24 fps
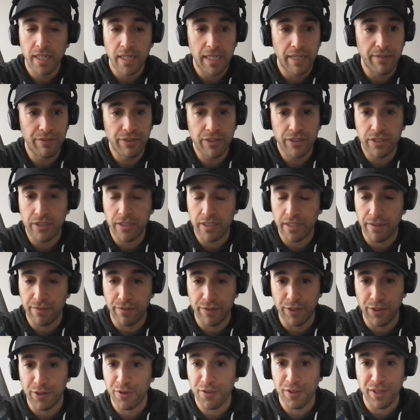if
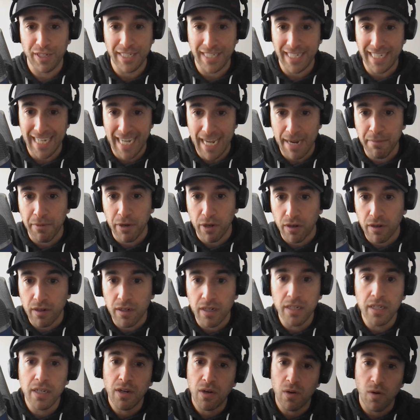you're the
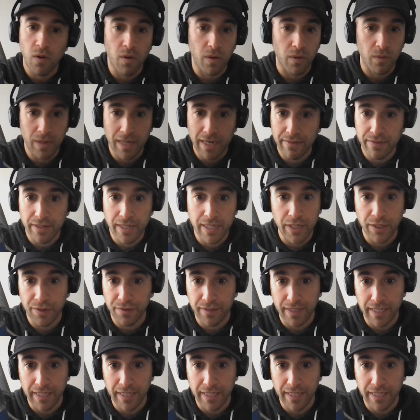DMer or whatever it is,